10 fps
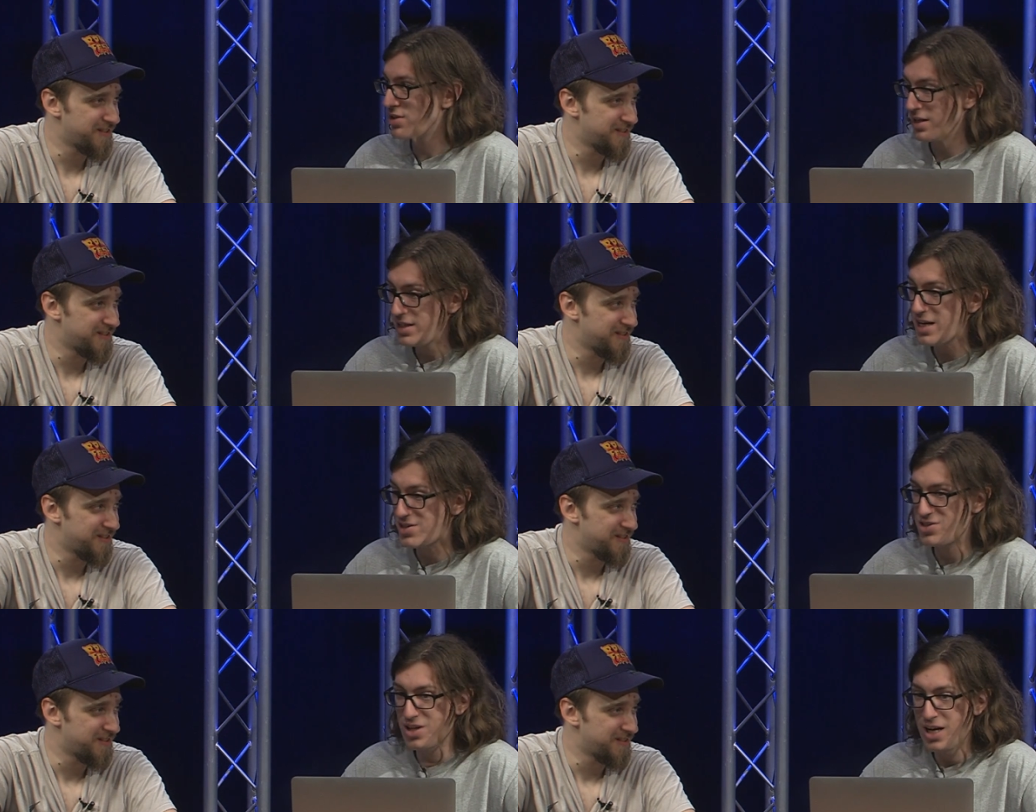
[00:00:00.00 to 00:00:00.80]
Speaker 1: stuff?
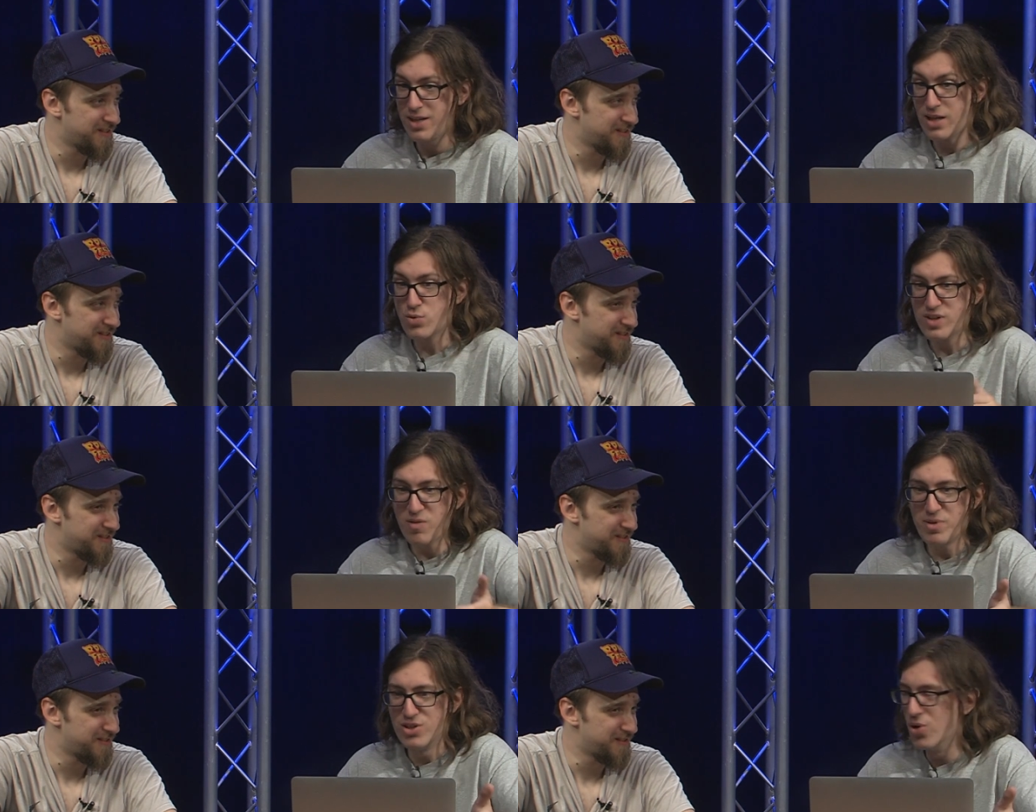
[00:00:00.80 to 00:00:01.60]
Yes, that's what
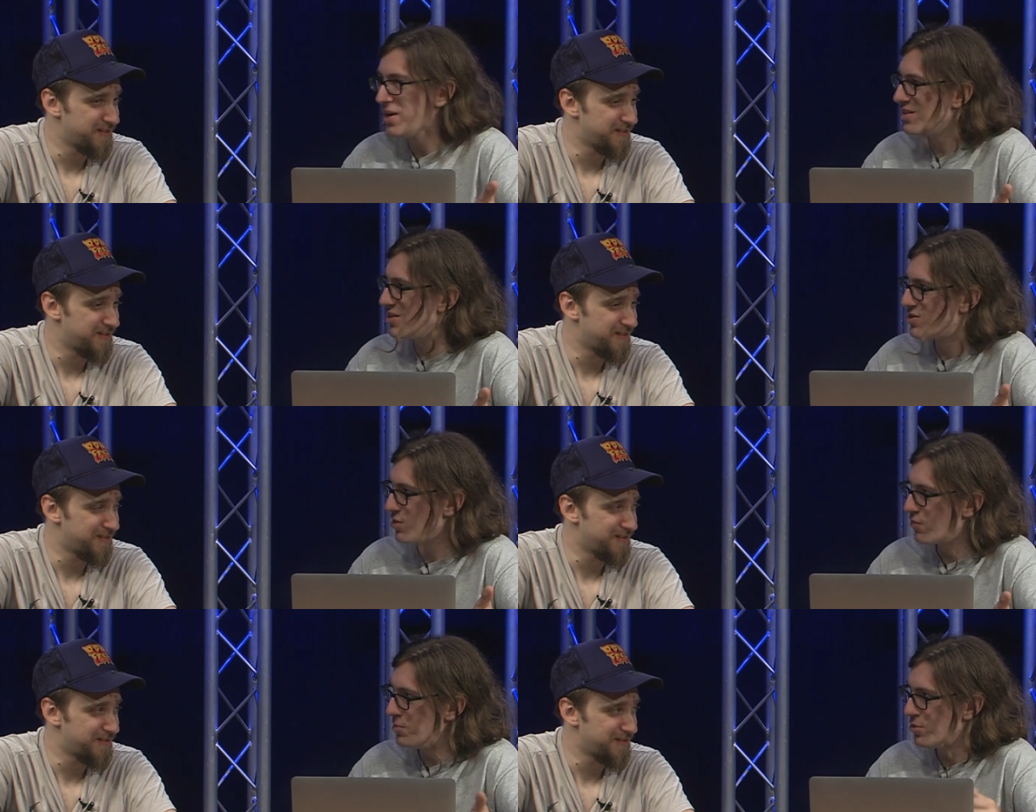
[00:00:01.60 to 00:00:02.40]
they've been doing since
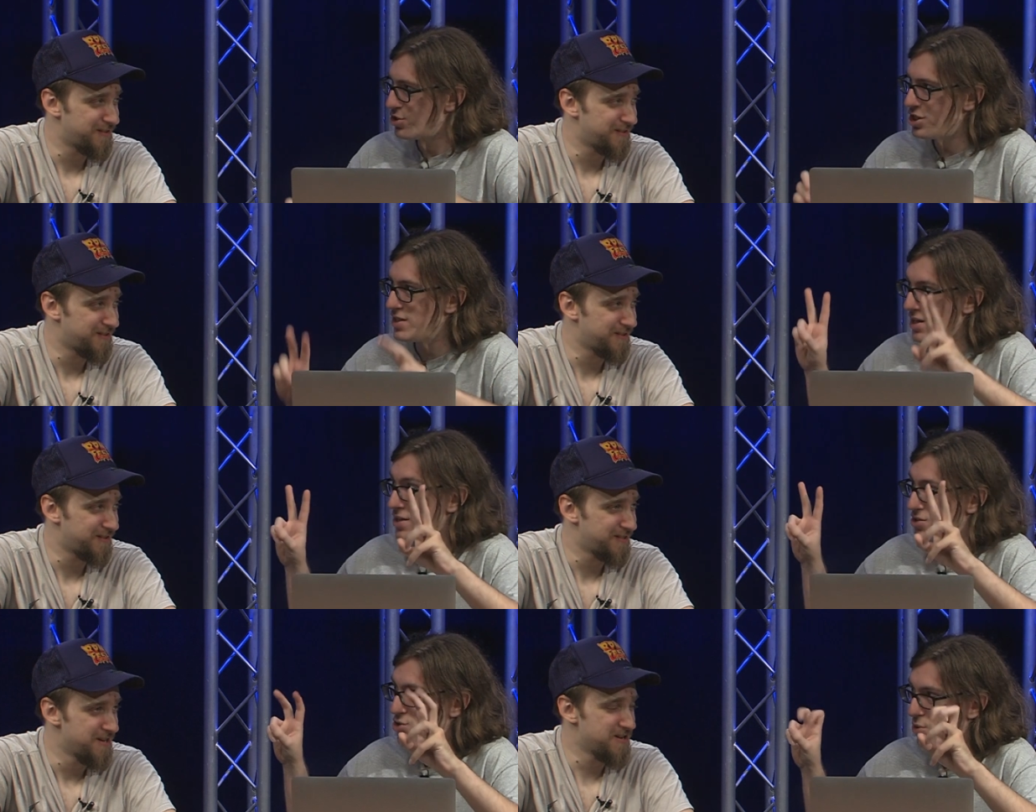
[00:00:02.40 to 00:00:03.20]
the reboot. She's
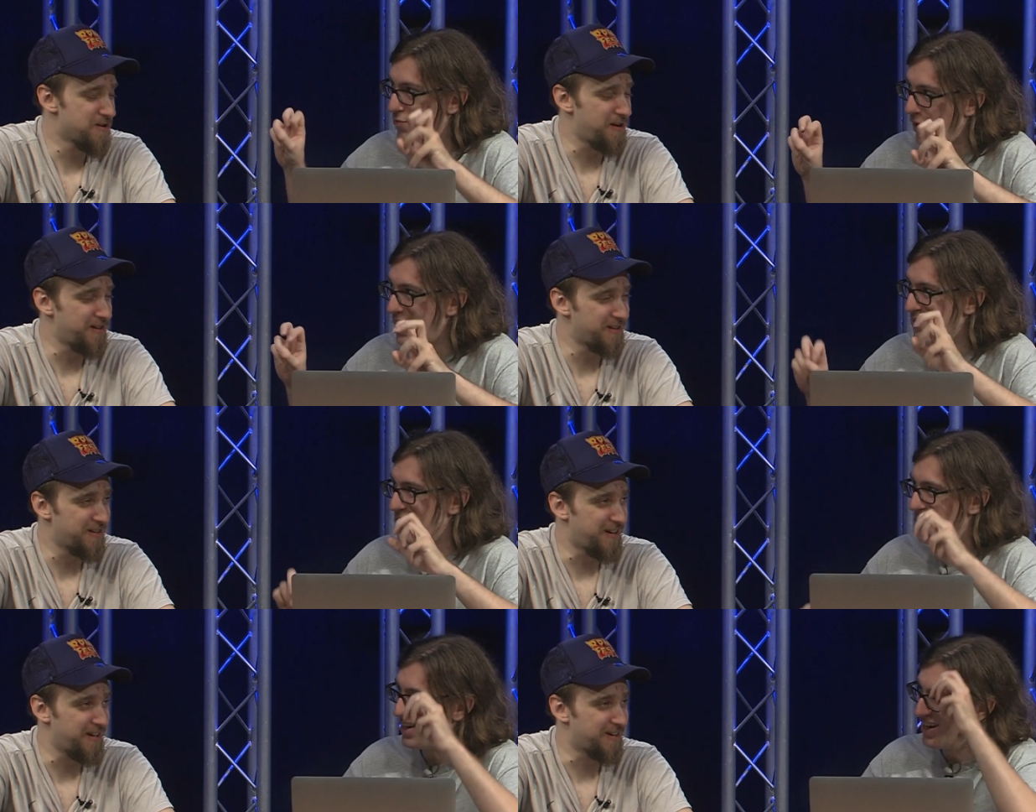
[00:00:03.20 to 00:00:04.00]

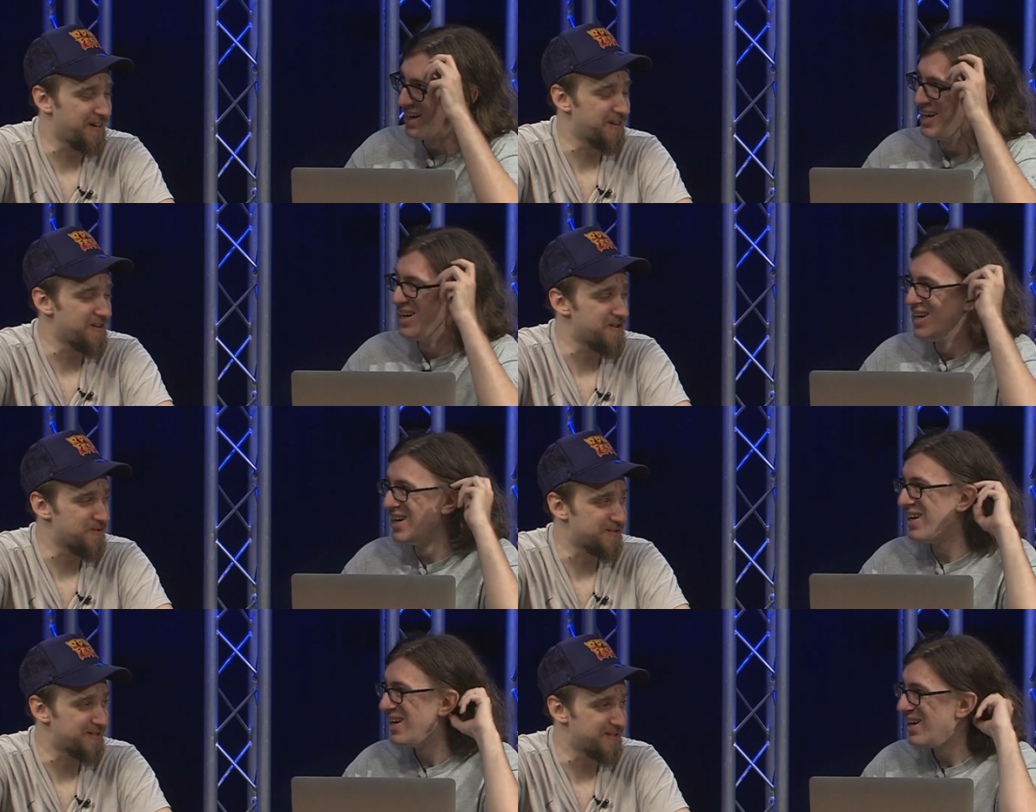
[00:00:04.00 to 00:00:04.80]
survivor. No, I,
Speaker 2: I, I know.
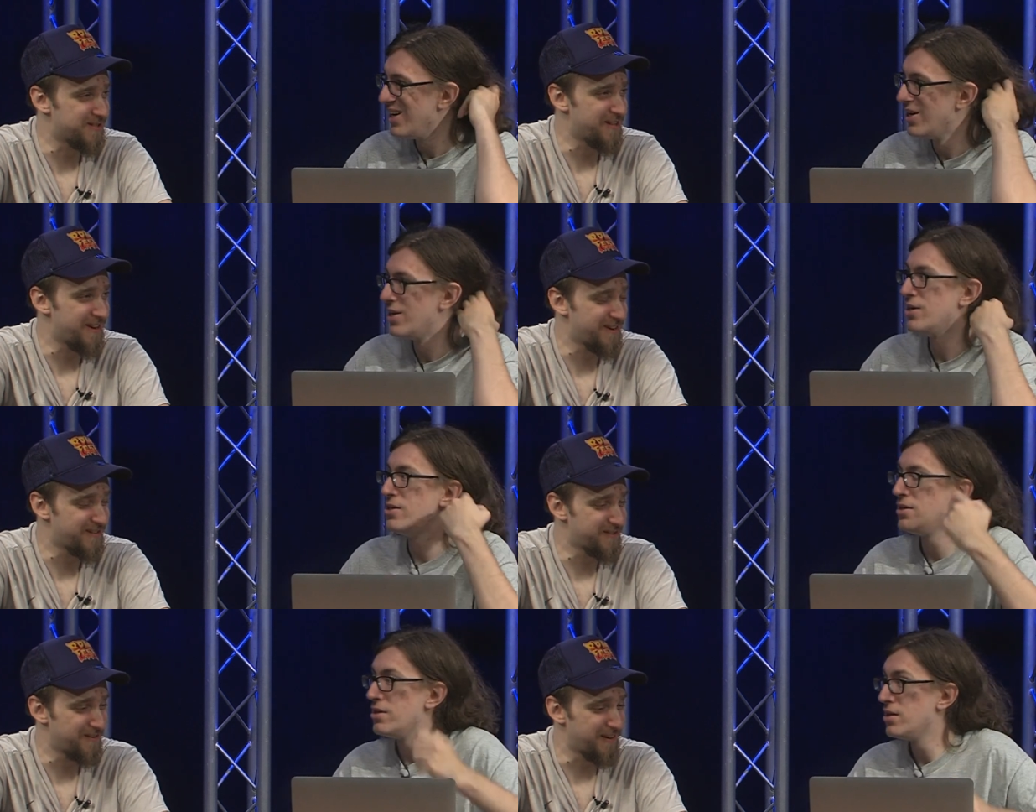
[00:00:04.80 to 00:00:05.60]
Is is that
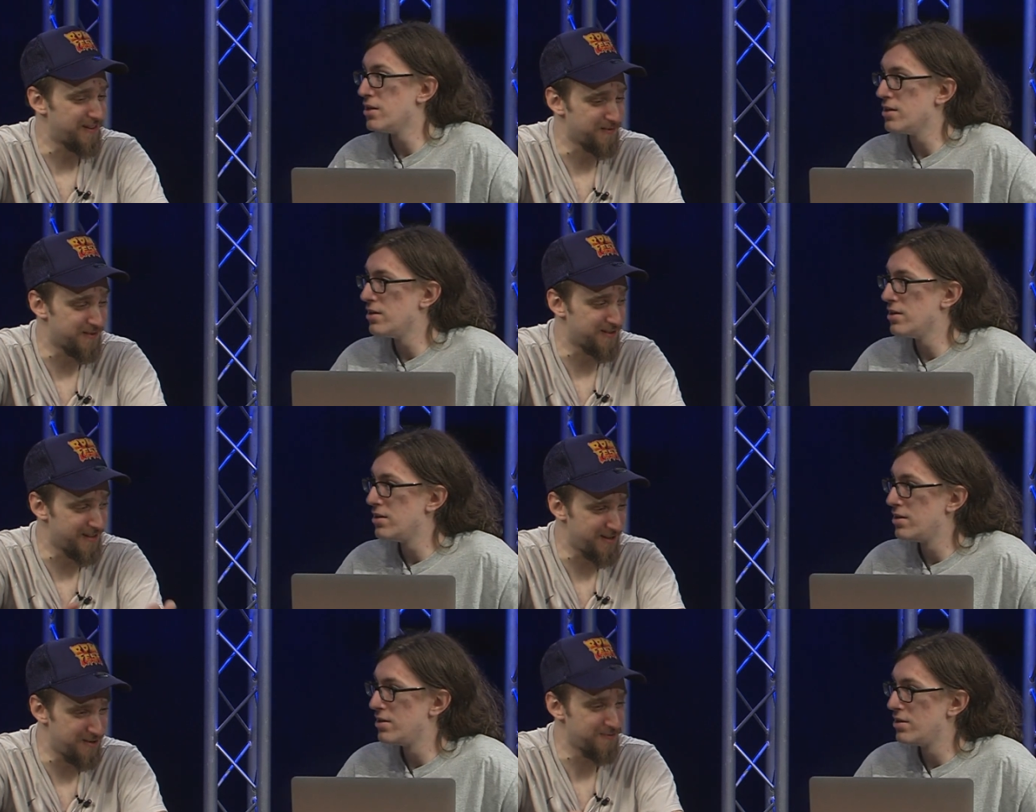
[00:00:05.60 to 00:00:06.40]
like did they
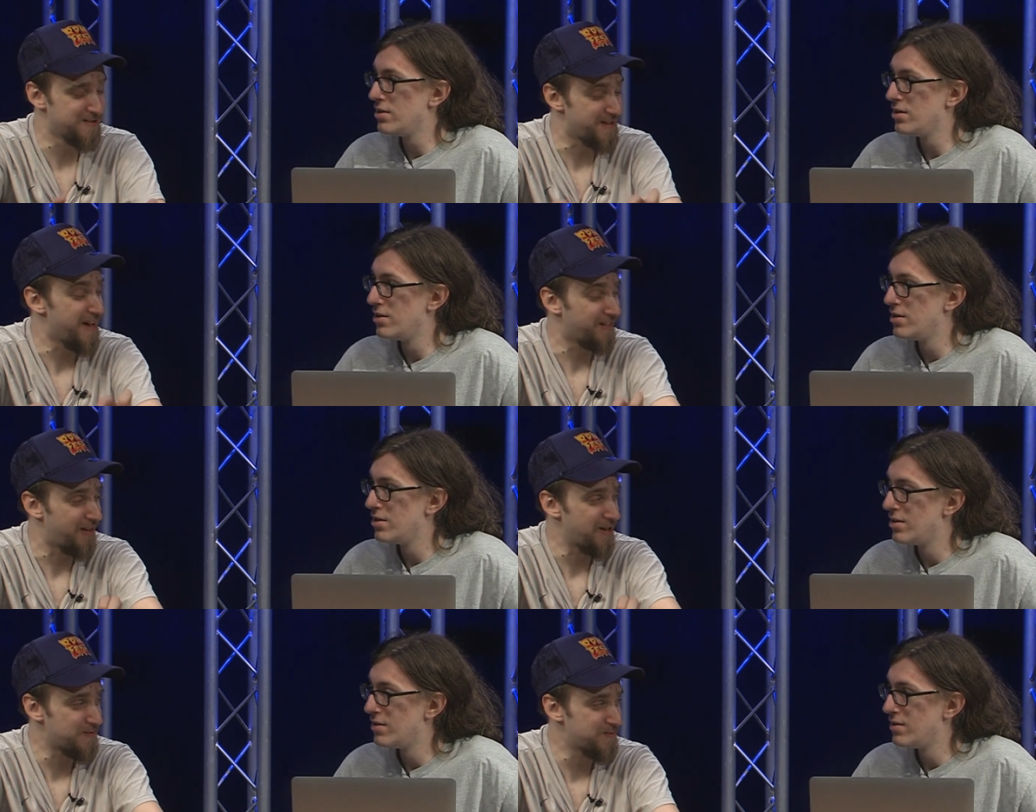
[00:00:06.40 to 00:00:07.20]
use that
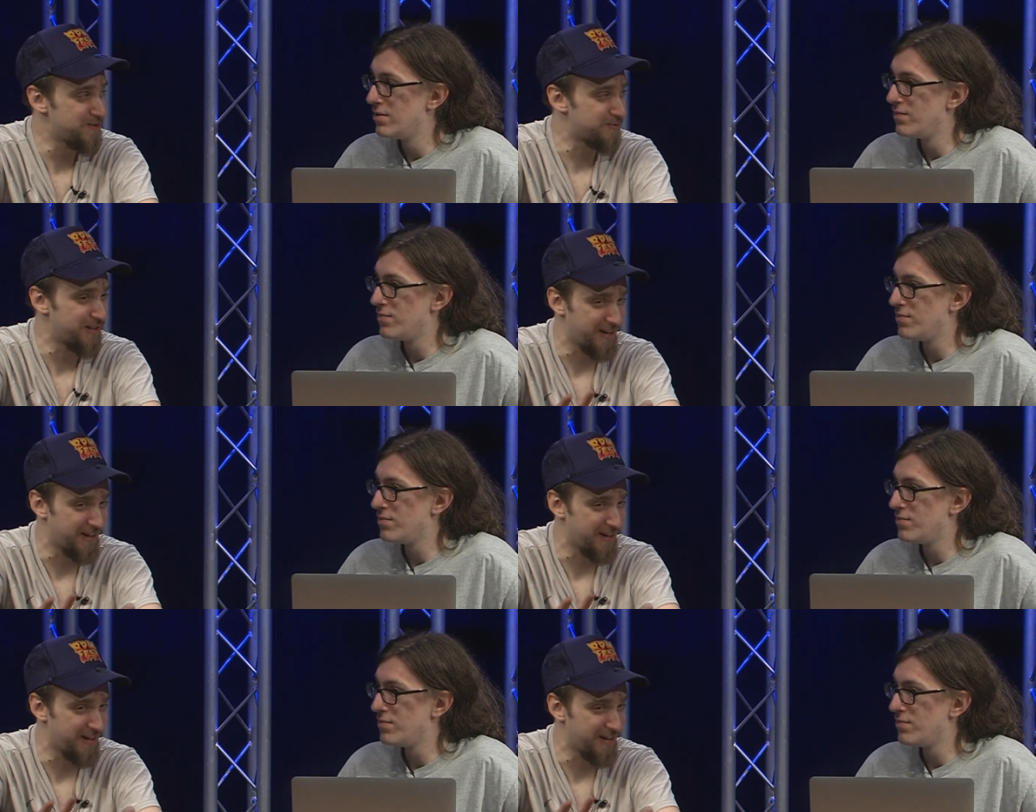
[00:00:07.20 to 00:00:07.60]
language when
Speaker 1: they